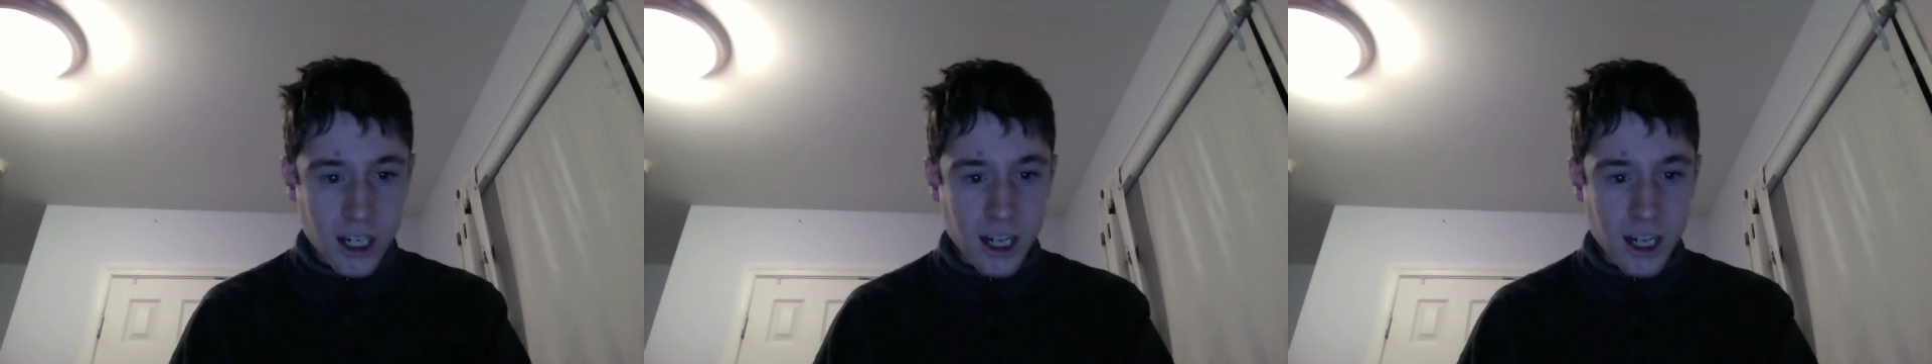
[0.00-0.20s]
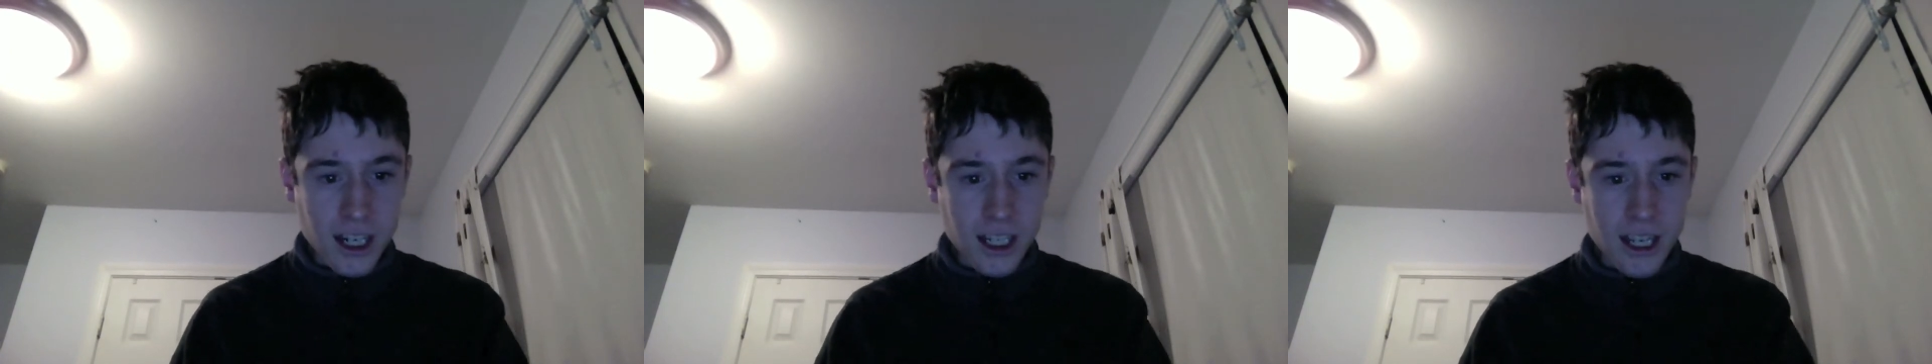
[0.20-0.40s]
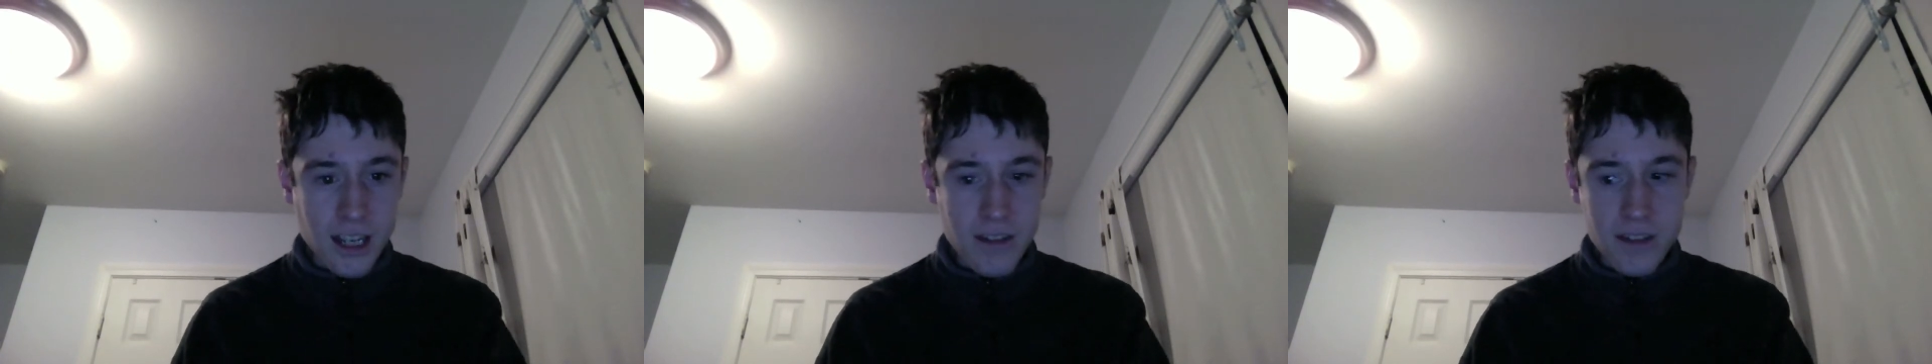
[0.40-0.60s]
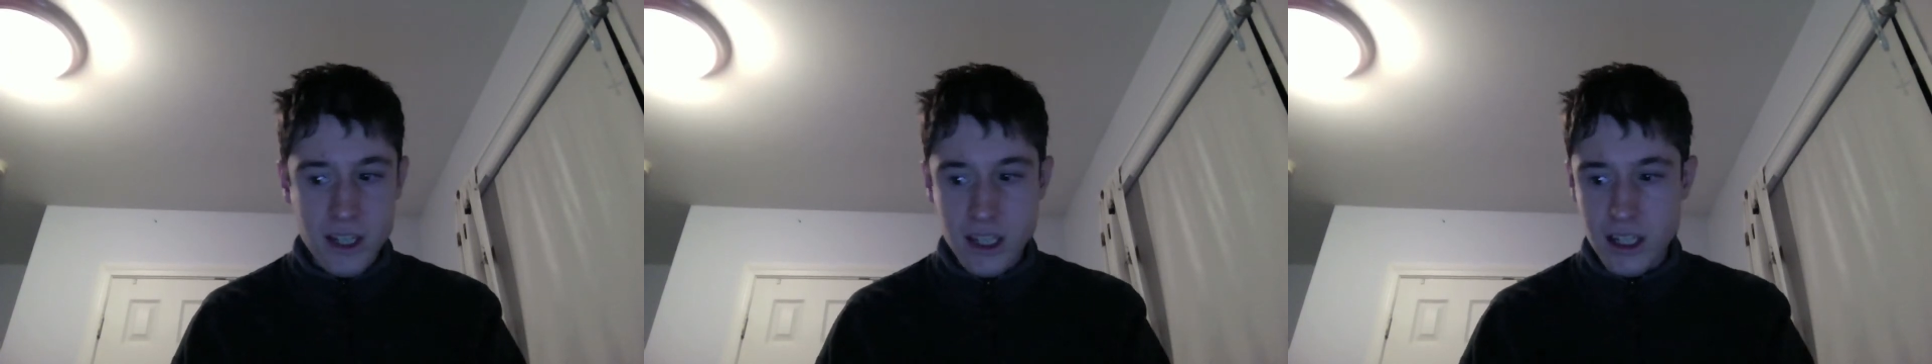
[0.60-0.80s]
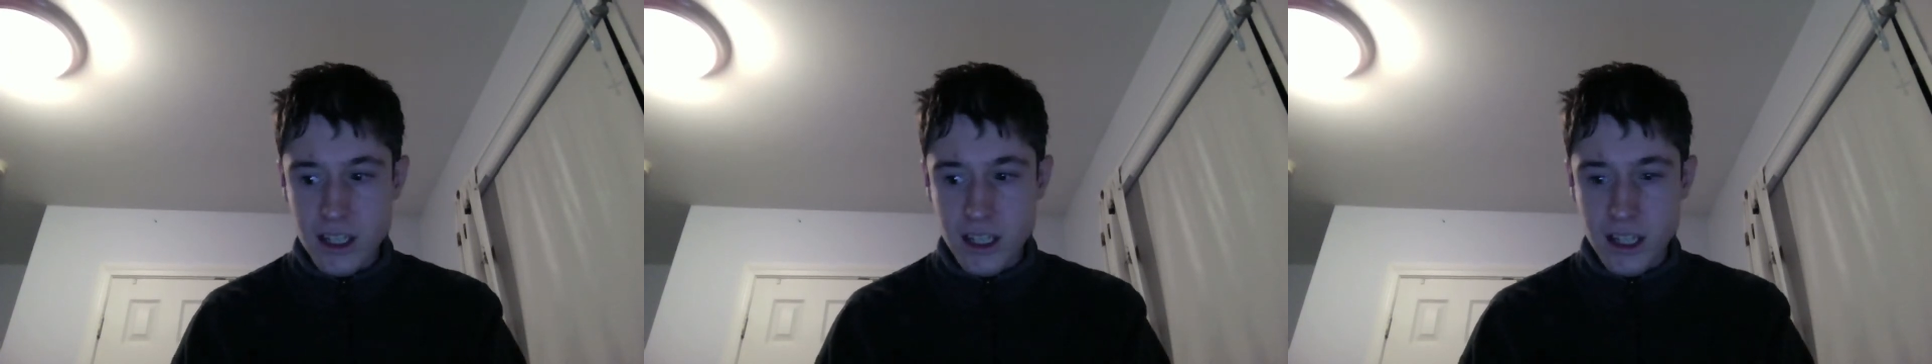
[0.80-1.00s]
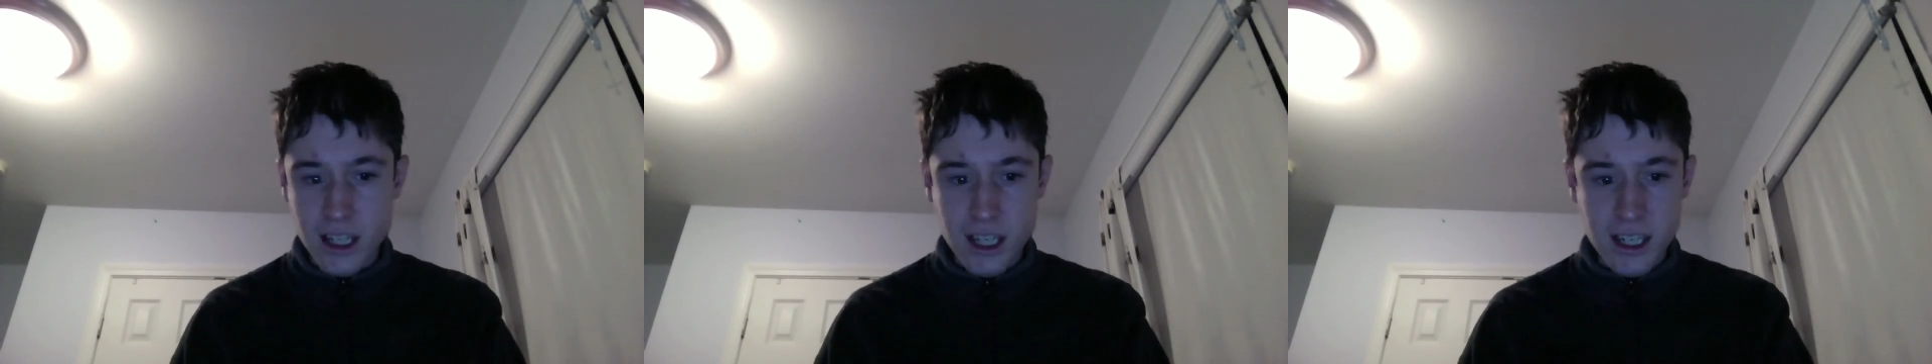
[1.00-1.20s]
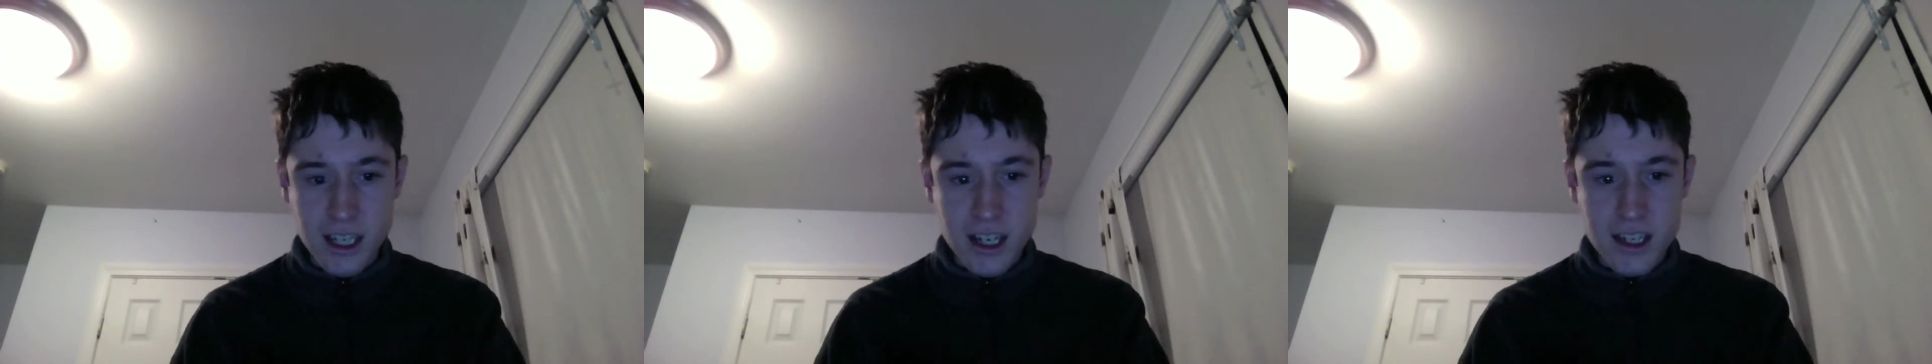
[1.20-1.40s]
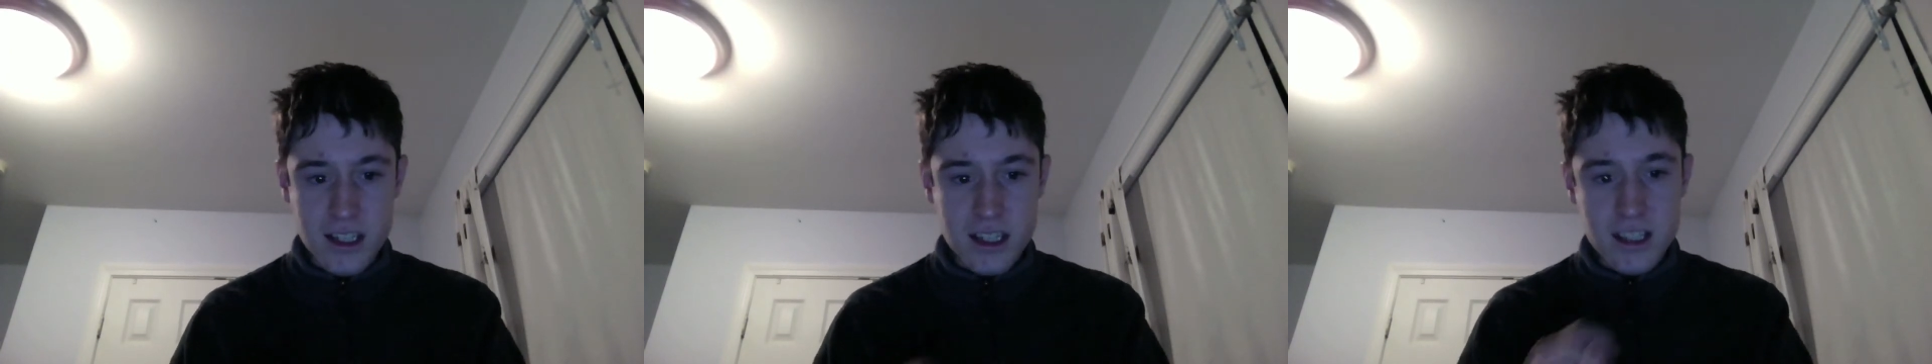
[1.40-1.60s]
I gave it a
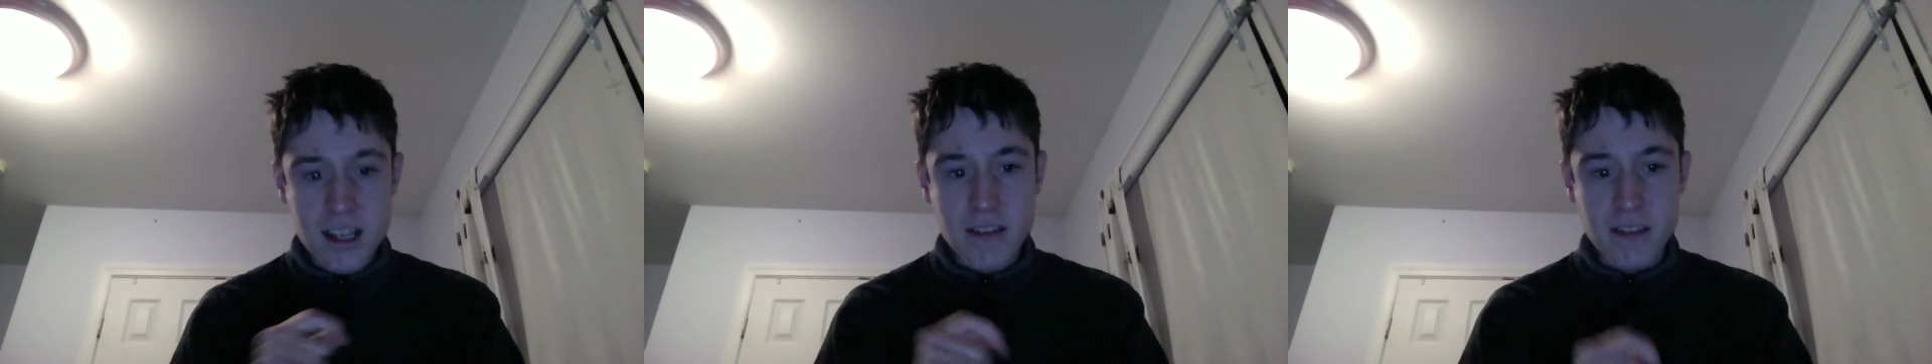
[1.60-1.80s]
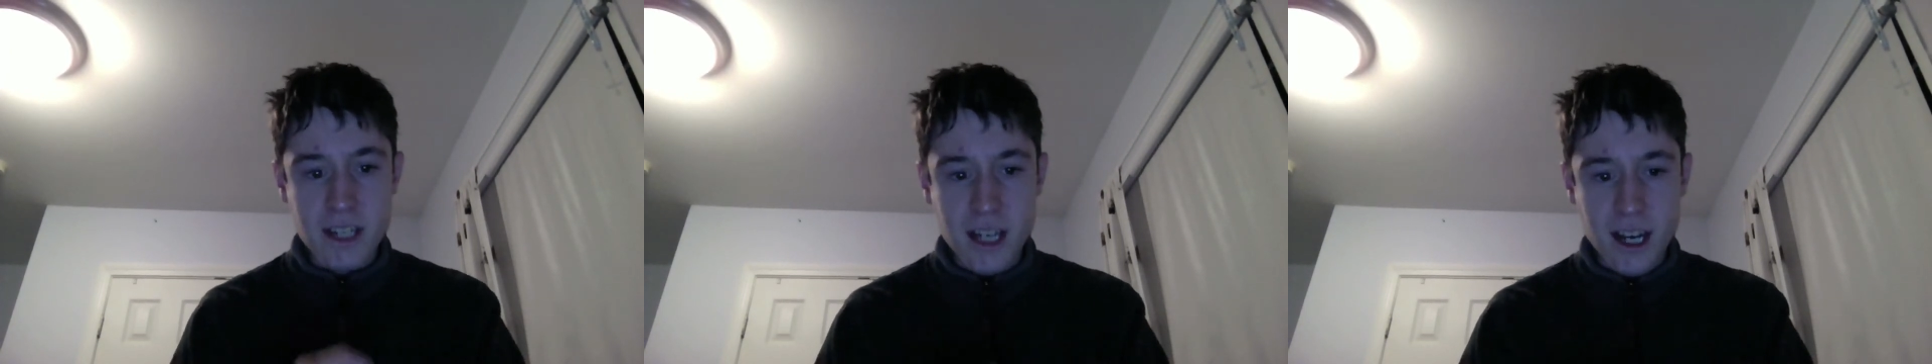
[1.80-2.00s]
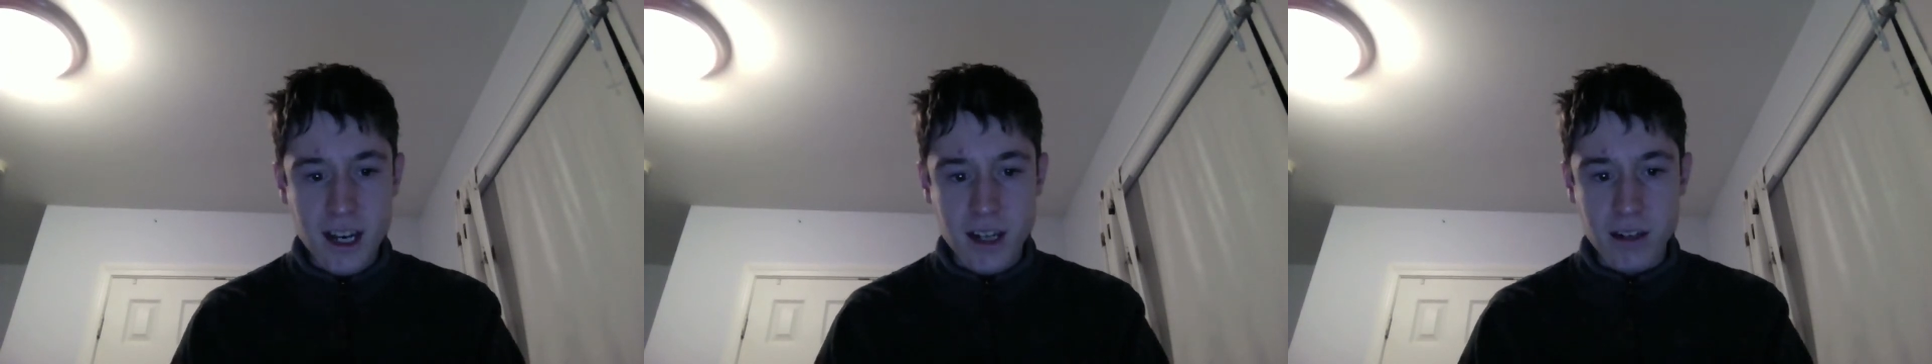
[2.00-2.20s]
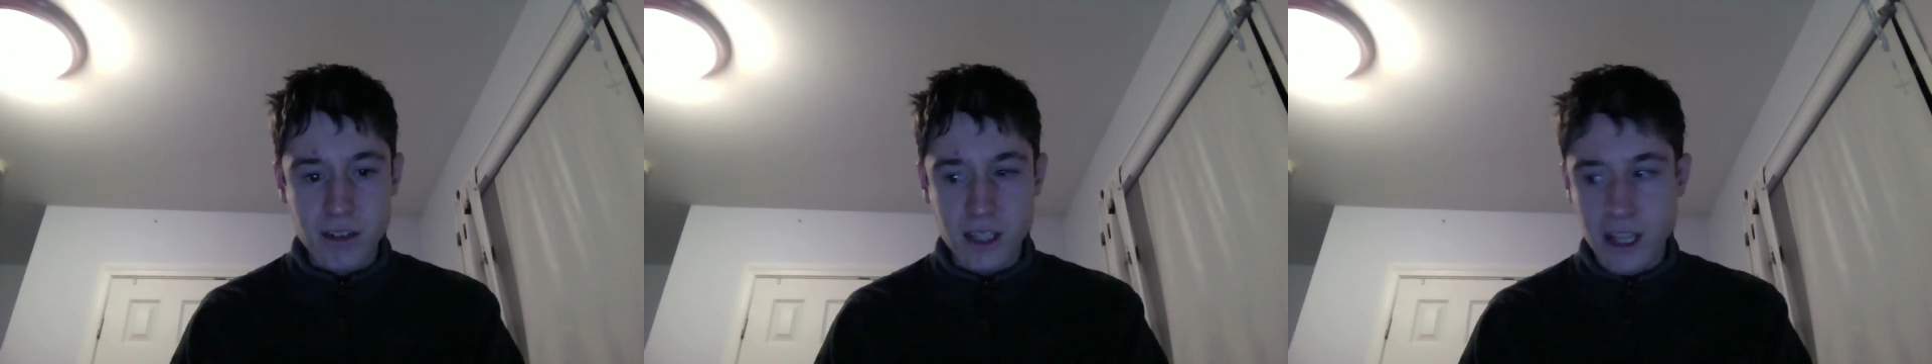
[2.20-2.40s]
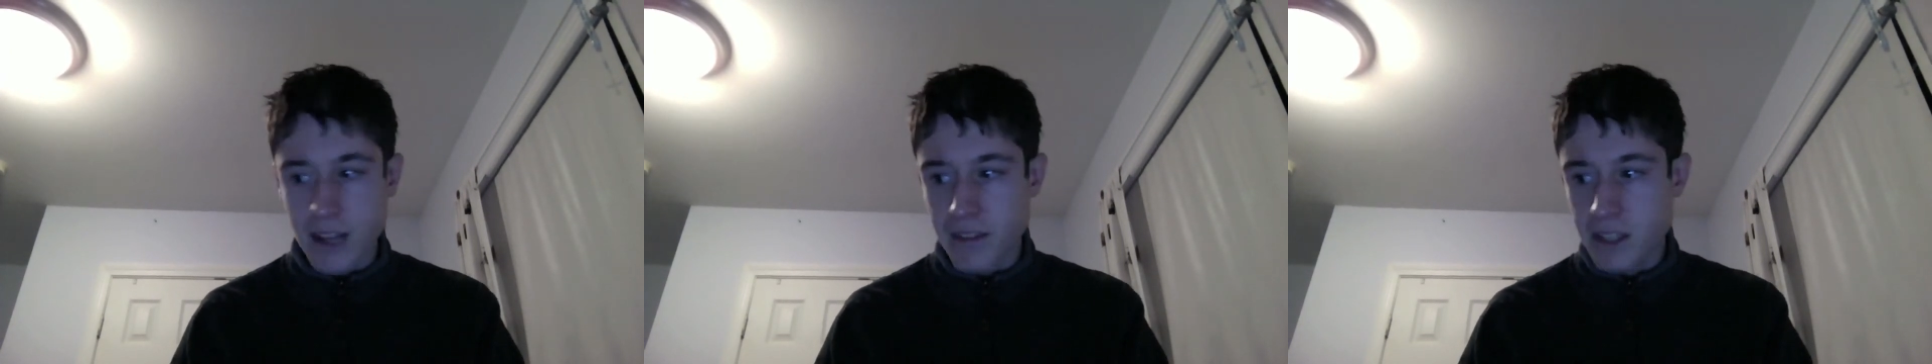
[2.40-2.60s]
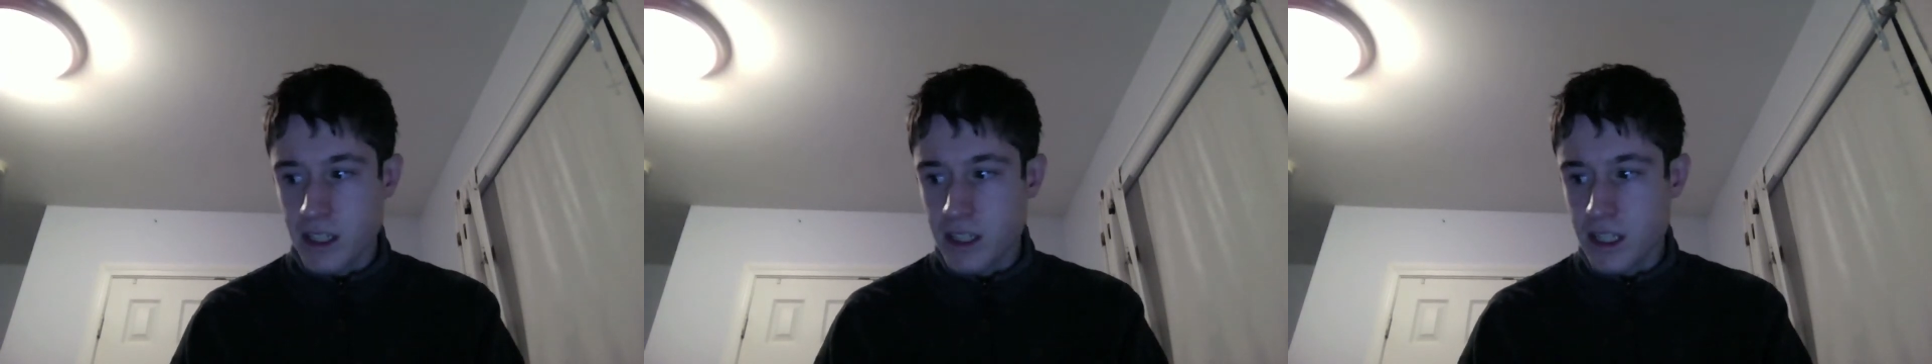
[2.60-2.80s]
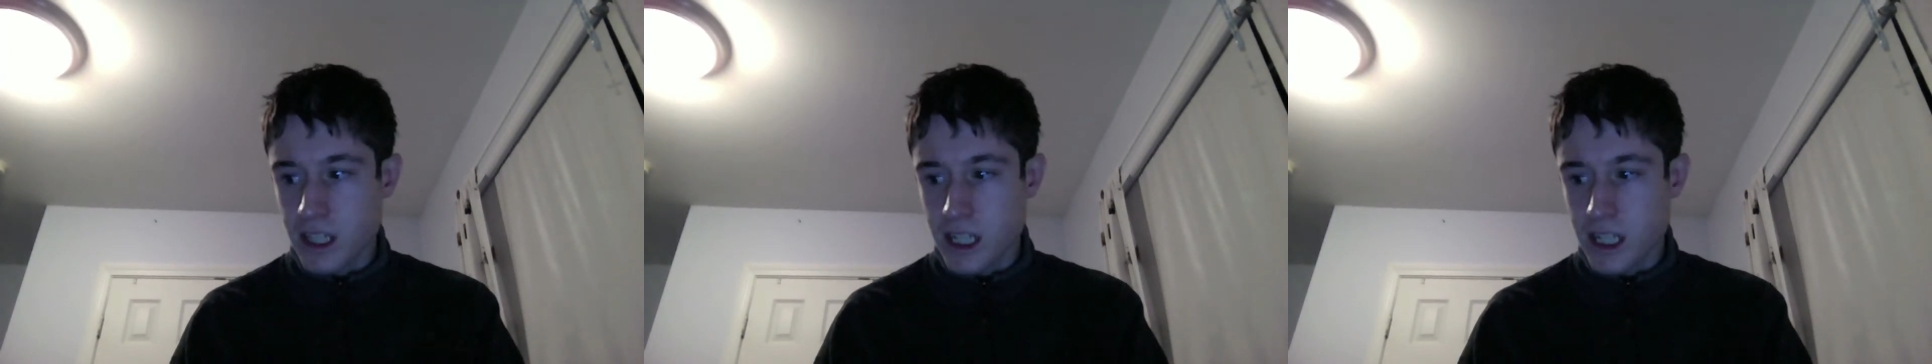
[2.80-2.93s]
7 out of 11,